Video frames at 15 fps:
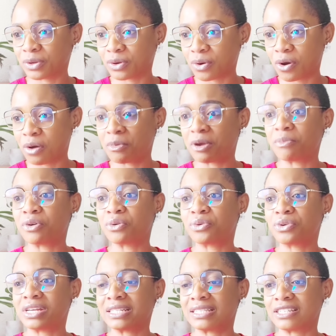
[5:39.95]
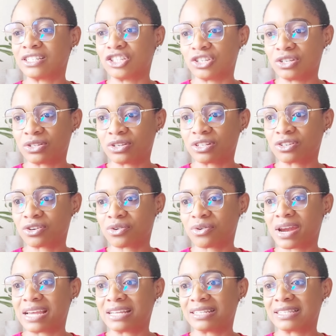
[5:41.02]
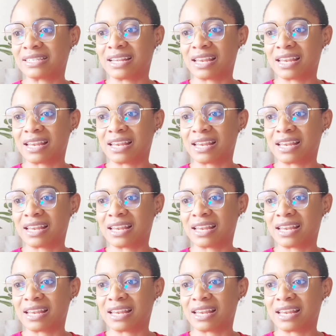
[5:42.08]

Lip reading: commemorates Jesus Christ's